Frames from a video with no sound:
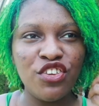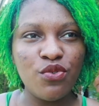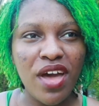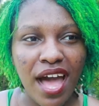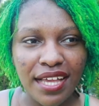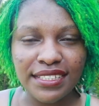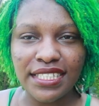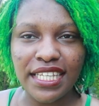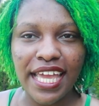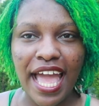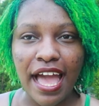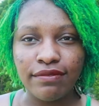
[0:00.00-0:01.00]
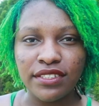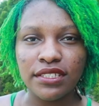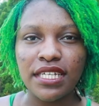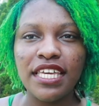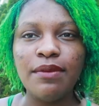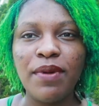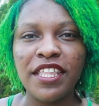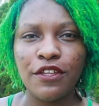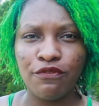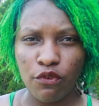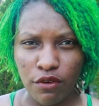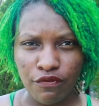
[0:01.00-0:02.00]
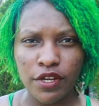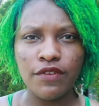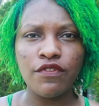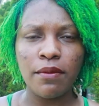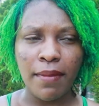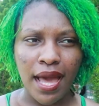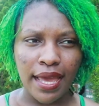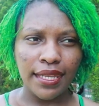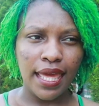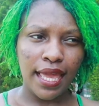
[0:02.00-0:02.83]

you constantly have to keep at the forefront of your mind.